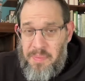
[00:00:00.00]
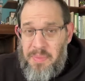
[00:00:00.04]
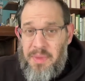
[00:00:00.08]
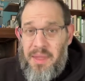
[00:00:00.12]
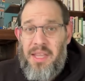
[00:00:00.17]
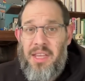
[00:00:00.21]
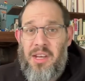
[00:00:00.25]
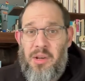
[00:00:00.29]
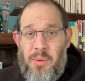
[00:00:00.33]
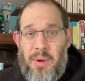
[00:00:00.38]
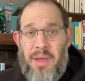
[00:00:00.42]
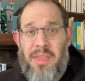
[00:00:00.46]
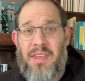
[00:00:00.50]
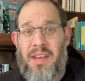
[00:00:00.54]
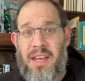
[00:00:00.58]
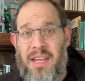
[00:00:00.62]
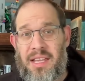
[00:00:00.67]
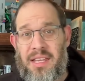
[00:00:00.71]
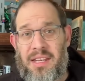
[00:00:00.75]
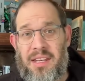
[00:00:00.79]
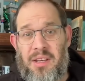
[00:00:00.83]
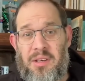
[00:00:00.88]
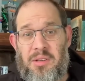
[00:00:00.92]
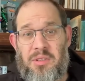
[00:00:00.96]
in a way that I
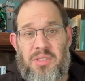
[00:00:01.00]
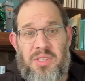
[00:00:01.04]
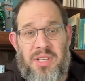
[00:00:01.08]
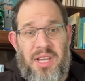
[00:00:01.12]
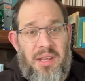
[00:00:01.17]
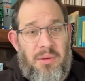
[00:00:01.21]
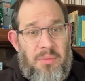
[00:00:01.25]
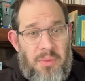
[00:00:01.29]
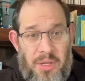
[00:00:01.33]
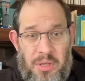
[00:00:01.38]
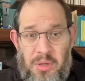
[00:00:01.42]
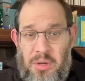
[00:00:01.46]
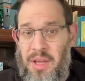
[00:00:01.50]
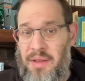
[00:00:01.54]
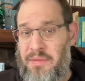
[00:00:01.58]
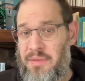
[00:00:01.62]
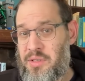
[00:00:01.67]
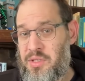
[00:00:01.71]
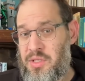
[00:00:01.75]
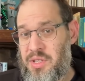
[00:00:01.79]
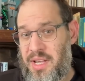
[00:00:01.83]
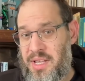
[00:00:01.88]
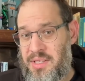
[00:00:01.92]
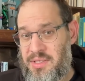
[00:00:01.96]
can understand, well, you have a
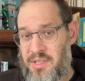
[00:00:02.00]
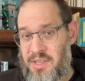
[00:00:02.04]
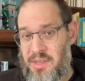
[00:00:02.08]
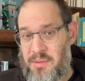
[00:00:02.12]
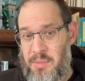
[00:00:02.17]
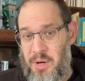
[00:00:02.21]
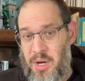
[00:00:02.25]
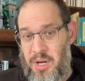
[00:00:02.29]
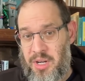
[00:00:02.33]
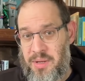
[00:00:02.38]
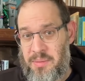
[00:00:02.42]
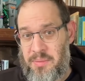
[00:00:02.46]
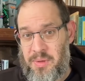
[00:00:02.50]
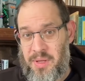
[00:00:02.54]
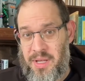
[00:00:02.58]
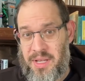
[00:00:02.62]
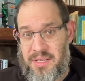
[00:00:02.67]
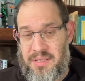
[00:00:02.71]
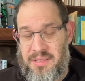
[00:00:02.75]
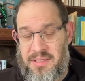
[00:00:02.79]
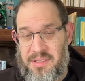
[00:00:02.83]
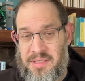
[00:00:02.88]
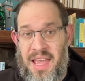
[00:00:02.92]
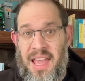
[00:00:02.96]
chance in the
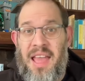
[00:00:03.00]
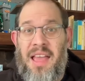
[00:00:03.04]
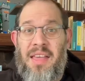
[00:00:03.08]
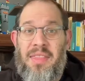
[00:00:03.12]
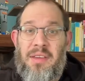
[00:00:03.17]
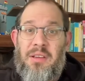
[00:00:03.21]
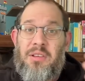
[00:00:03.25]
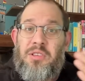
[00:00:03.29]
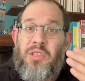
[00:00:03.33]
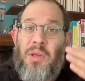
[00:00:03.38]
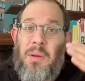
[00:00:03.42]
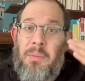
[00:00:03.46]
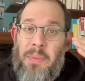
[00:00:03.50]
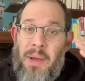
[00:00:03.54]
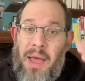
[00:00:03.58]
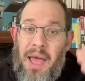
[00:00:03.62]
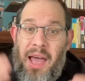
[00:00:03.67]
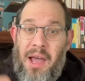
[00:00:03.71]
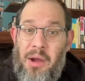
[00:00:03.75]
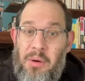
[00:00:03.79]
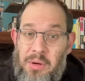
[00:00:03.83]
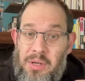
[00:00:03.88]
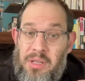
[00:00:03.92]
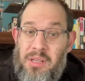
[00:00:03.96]
marketplace. There's a
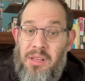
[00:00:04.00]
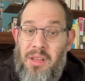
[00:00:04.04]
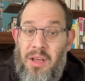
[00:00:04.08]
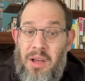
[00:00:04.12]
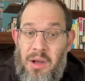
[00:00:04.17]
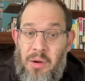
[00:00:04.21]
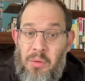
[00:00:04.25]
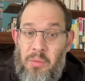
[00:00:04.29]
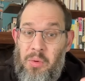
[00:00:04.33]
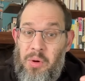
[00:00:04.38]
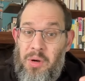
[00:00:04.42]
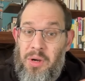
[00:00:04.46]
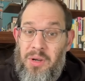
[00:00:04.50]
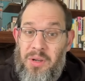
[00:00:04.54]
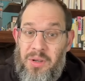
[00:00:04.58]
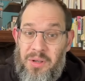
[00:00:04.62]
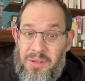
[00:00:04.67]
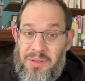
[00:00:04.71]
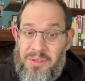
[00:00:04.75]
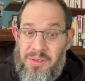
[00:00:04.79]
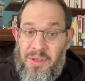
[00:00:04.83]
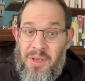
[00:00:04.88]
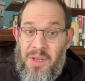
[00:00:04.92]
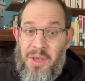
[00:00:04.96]
power law
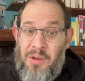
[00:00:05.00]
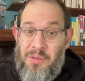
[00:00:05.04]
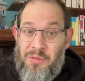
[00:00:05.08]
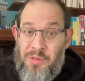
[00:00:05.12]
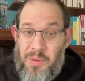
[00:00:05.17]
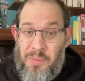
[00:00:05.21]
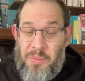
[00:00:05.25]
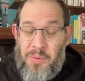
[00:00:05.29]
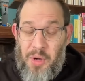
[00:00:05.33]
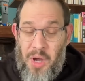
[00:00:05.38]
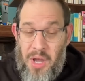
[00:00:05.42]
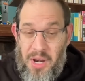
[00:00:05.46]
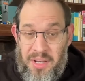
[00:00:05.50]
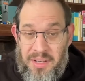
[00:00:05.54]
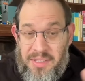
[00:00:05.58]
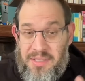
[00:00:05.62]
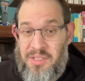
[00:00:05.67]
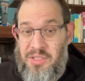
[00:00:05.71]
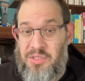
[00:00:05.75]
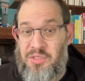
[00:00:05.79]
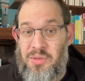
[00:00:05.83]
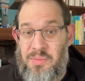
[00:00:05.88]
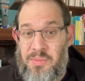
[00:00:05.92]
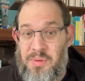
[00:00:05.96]
world for product
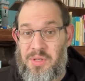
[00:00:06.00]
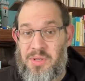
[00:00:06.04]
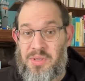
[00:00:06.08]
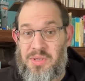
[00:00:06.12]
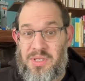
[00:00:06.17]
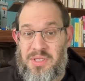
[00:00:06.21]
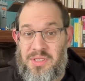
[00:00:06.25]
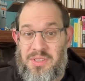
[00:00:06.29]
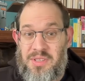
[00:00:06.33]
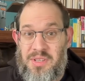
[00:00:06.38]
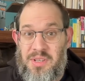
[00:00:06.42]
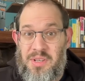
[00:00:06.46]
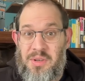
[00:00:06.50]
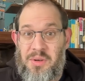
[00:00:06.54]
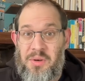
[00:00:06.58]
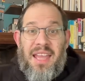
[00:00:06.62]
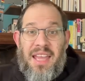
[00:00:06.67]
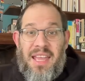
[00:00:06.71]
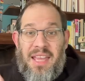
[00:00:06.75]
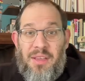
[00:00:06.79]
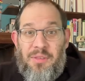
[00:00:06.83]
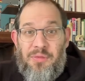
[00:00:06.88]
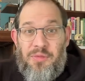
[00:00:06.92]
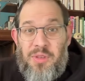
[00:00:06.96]
distribution too.
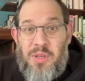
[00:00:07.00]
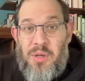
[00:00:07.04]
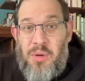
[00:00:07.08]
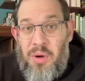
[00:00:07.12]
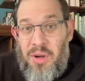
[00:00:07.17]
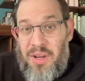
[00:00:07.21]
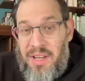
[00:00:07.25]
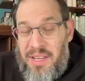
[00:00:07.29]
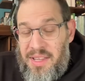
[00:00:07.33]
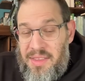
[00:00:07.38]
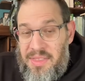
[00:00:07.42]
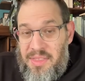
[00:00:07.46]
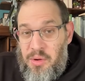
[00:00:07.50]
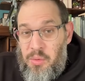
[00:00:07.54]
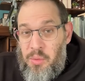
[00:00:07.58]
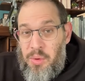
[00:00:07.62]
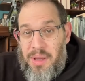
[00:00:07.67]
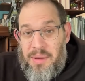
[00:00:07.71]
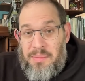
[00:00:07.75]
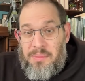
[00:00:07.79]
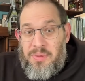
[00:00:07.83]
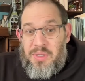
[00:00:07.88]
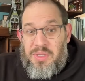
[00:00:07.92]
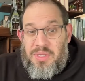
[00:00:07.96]
If you are in the
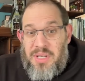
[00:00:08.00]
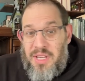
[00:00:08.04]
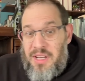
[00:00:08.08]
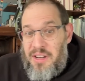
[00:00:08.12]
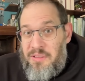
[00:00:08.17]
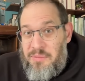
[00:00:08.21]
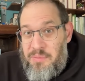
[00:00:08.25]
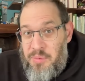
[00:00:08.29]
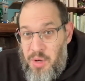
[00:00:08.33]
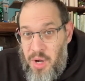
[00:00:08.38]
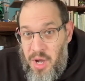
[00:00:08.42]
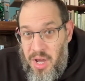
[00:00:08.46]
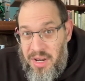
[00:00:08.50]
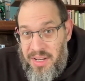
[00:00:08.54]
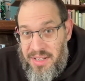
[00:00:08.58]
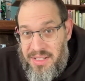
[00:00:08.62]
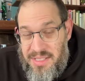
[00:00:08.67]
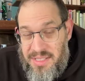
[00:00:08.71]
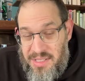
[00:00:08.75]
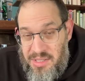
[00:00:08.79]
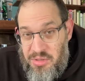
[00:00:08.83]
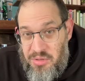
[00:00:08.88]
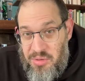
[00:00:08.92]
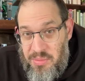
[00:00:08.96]
1% of product
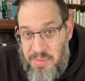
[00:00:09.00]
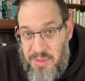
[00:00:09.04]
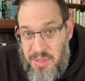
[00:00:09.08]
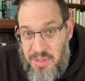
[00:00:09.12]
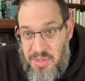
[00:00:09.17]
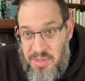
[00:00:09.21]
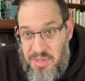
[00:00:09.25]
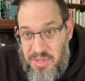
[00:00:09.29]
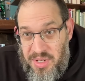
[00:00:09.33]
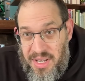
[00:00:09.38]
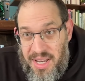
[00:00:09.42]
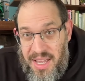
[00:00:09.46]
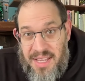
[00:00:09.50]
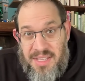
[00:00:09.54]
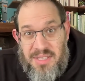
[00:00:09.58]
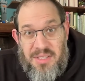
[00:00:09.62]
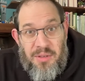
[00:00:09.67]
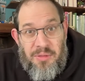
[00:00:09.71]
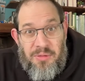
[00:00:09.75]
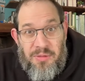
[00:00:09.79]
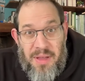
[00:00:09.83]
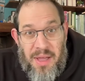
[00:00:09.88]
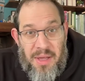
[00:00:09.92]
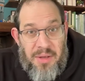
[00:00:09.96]
distribution as a
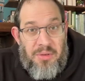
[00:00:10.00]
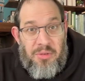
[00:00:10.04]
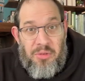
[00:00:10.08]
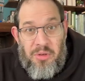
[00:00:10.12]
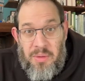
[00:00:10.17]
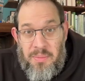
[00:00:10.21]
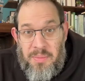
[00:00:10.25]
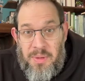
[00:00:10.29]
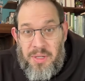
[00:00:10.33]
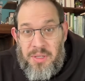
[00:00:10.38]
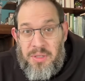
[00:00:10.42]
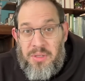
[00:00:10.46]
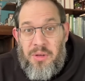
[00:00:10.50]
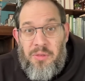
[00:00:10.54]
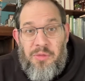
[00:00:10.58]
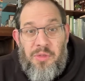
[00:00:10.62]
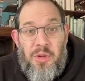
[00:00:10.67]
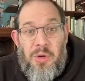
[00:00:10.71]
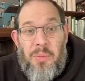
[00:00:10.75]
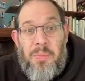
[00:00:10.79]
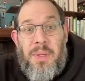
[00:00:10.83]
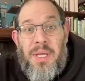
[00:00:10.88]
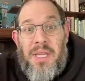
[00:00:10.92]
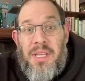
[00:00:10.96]
founder or a builder, if
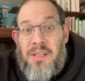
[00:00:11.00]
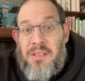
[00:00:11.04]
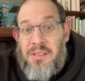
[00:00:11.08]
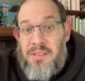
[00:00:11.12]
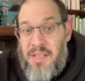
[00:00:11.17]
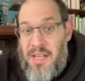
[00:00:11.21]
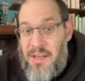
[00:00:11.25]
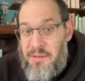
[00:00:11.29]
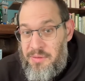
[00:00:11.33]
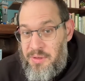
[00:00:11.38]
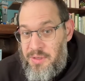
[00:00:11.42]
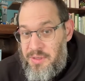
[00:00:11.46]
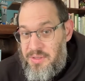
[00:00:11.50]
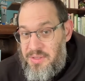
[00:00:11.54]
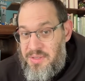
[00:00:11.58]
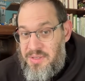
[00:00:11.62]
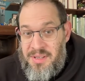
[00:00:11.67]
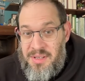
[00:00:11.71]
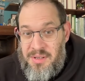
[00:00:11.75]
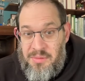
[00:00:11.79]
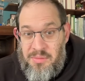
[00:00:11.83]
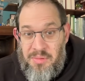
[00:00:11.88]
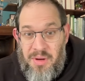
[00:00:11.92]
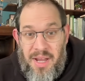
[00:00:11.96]
you're Peter Levels,
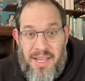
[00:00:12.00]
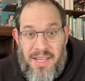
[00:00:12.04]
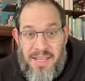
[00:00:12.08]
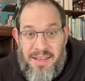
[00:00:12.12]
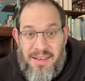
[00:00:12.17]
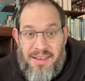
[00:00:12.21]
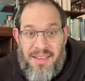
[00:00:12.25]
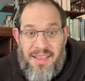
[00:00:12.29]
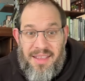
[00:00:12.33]
right?